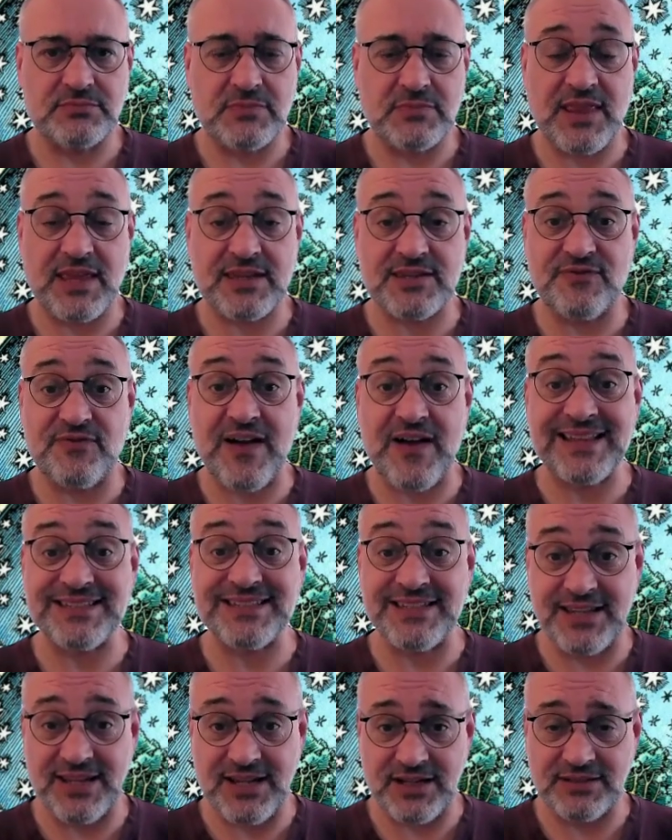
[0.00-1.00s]
and that's
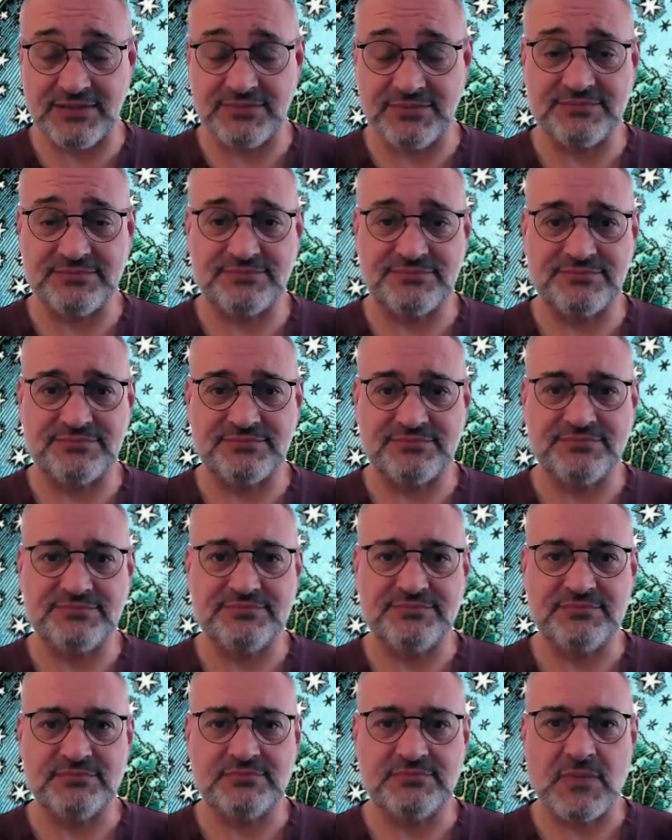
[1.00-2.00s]
Vatica.
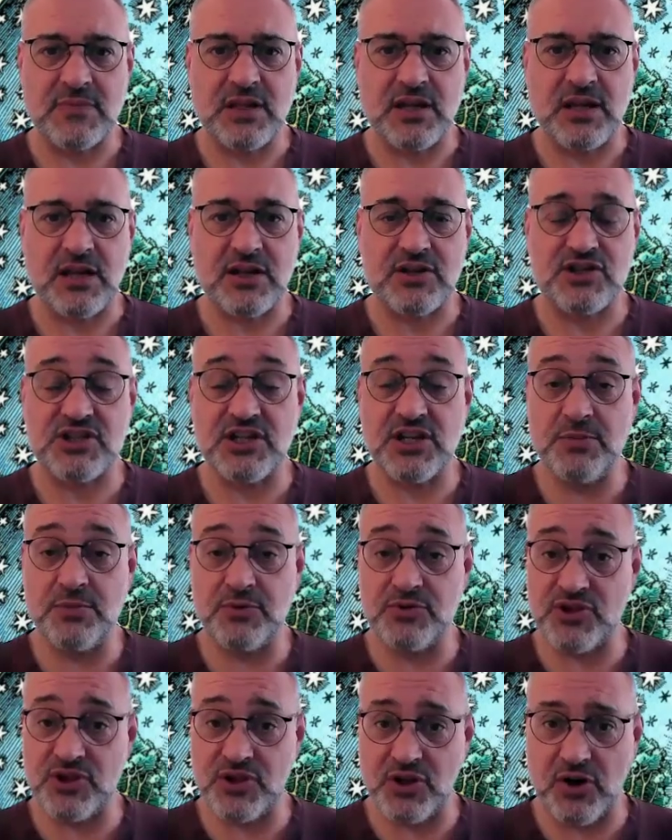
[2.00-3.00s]
And she
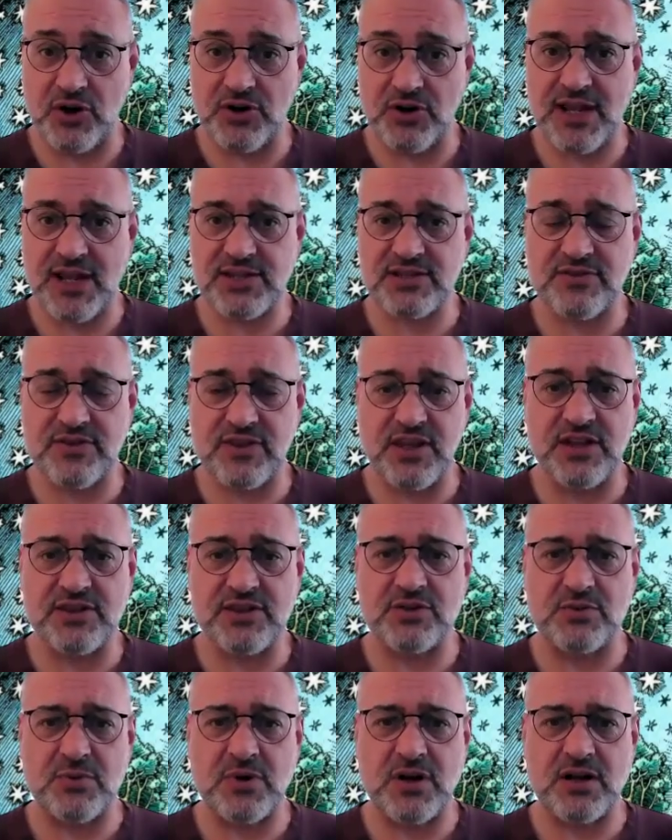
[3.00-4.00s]
was the goddess of the
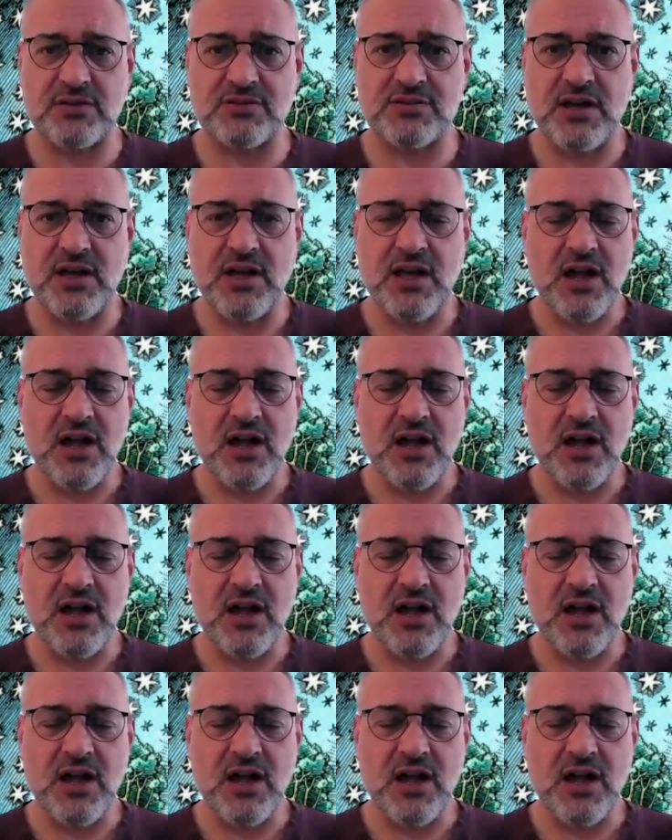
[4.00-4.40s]
underworld.